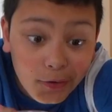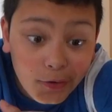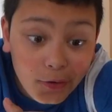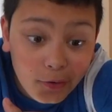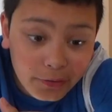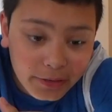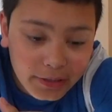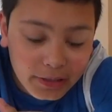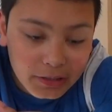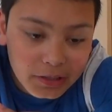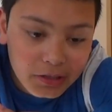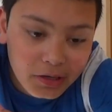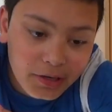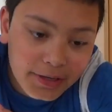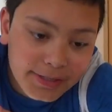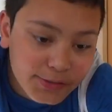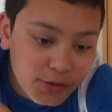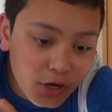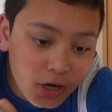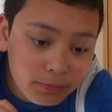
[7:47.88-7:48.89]
Okay
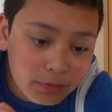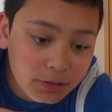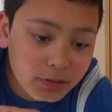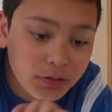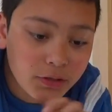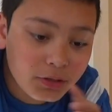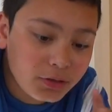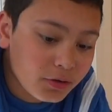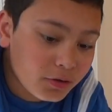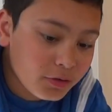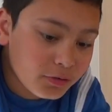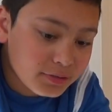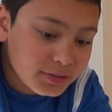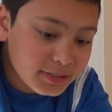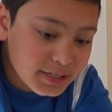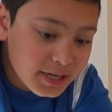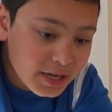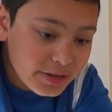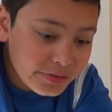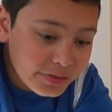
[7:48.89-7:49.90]
guys, so I'm going to go
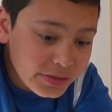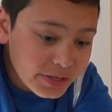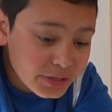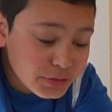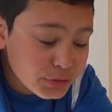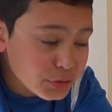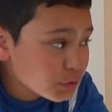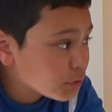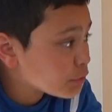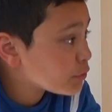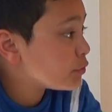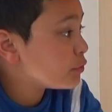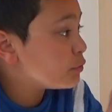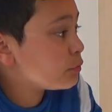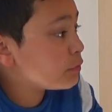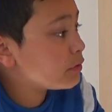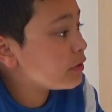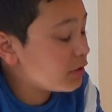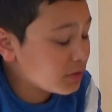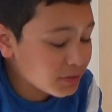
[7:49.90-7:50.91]
set these
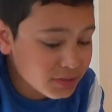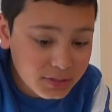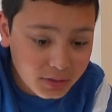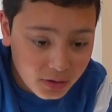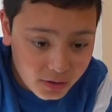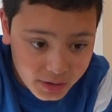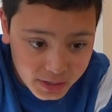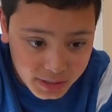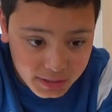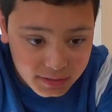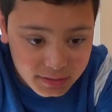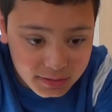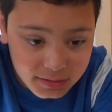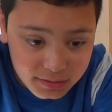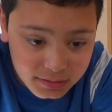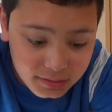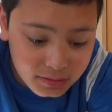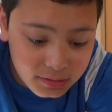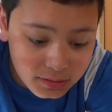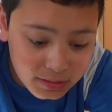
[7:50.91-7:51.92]
two aside
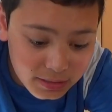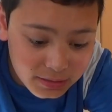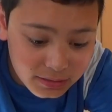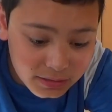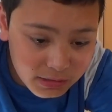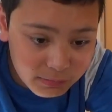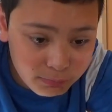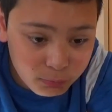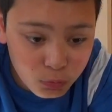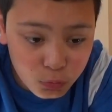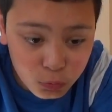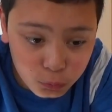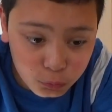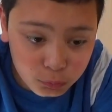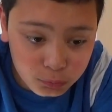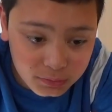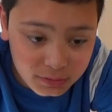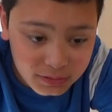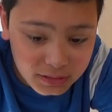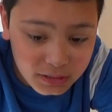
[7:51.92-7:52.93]
to let them
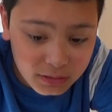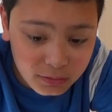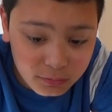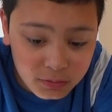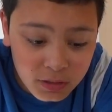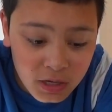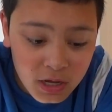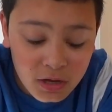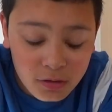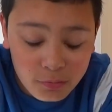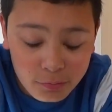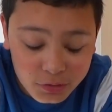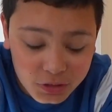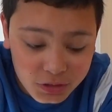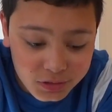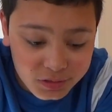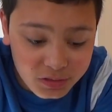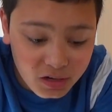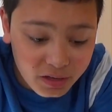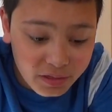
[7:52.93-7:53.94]
cool down, which
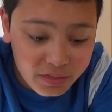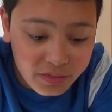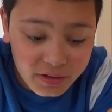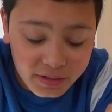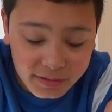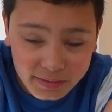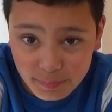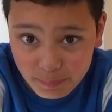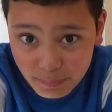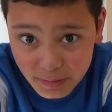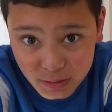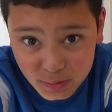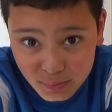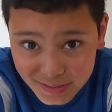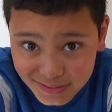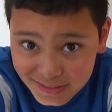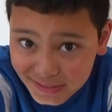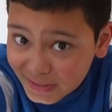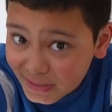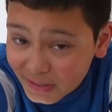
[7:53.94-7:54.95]
is I think the best way
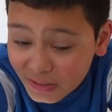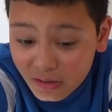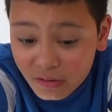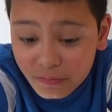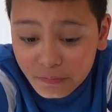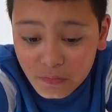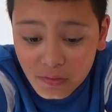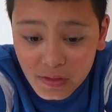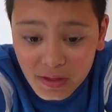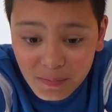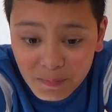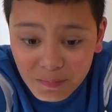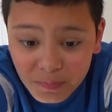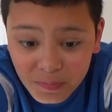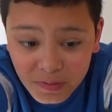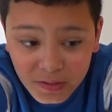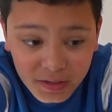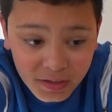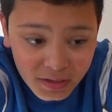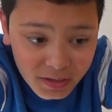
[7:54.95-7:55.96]
to serve them.
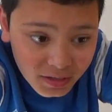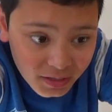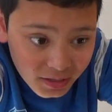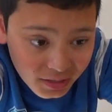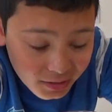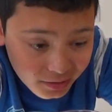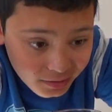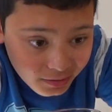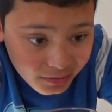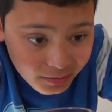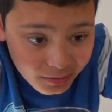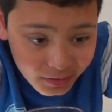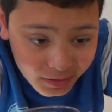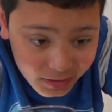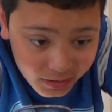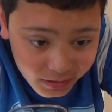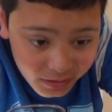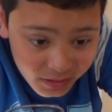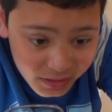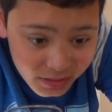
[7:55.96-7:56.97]

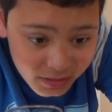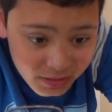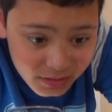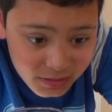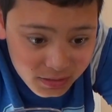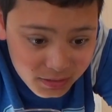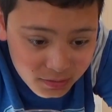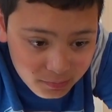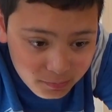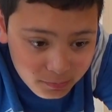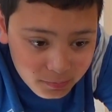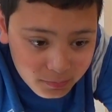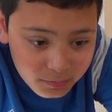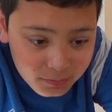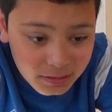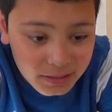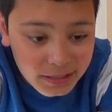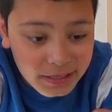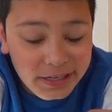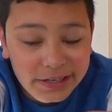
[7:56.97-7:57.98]
These
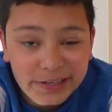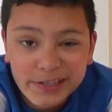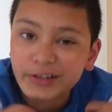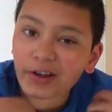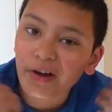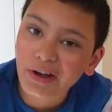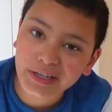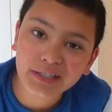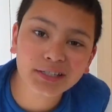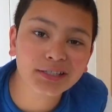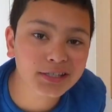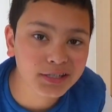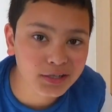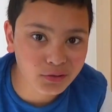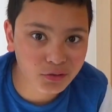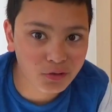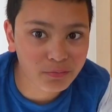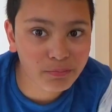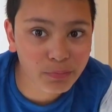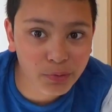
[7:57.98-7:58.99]

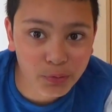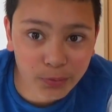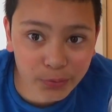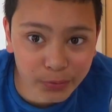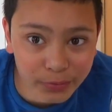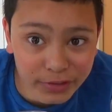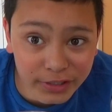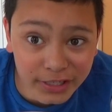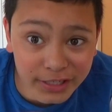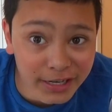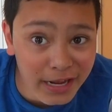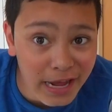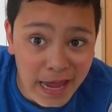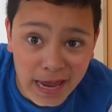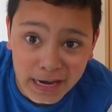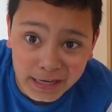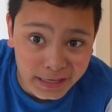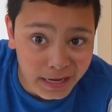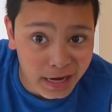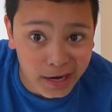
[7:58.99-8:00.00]
enlight the mood in
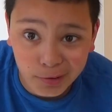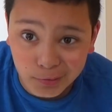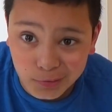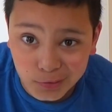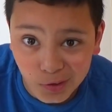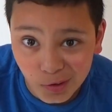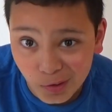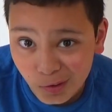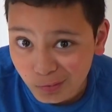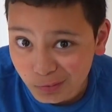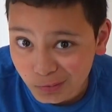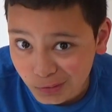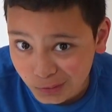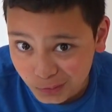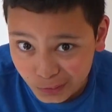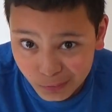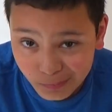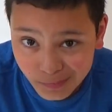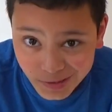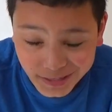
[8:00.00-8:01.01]
any household
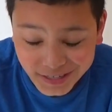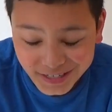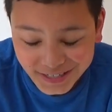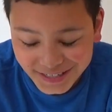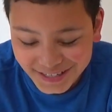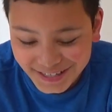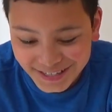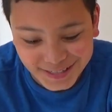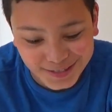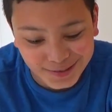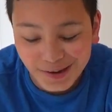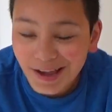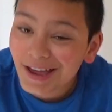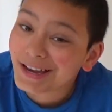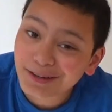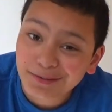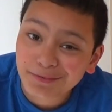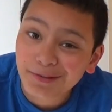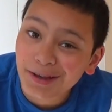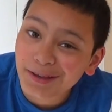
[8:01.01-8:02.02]
you're making this or
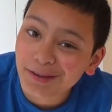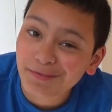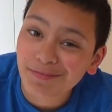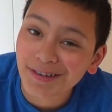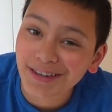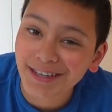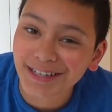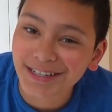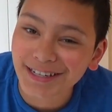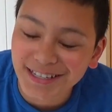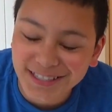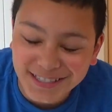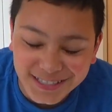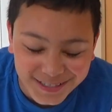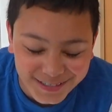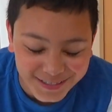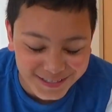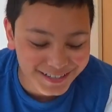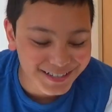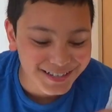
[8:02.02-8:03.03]
anywhere you're making this
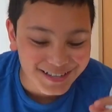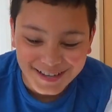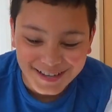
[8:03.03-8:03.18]
in